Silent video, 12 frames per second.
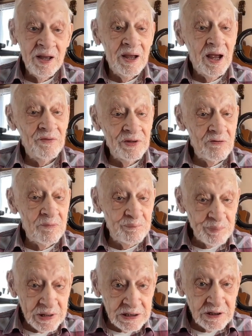And they
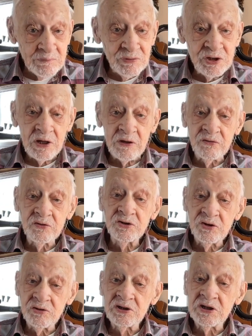repeat themselves
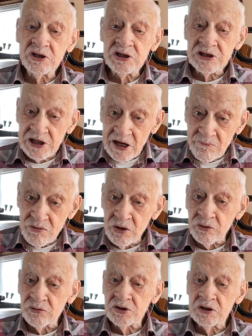using the same
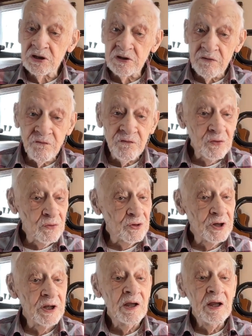notes in a different
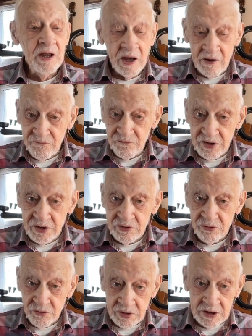order every
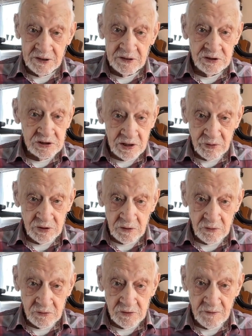3
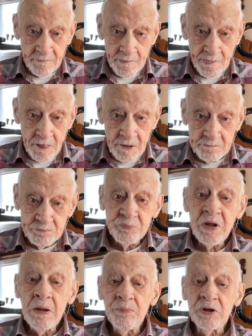semitones.
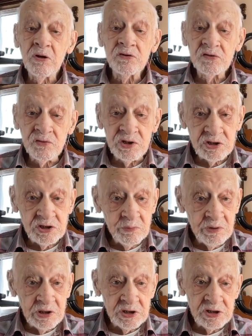Because of this,
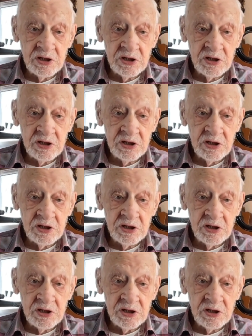diminished